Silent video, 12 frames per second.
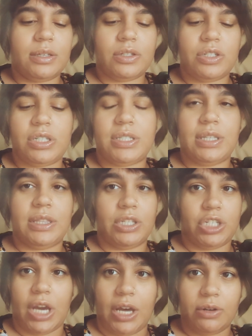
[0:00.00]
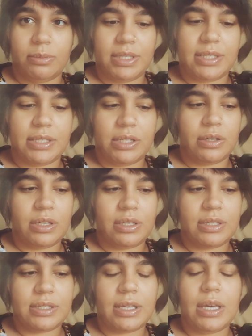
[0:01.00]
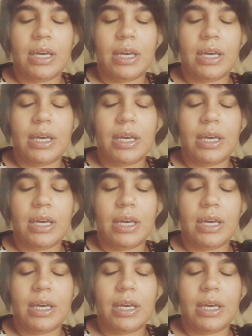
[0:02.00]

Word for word: She did the Shatter Me series,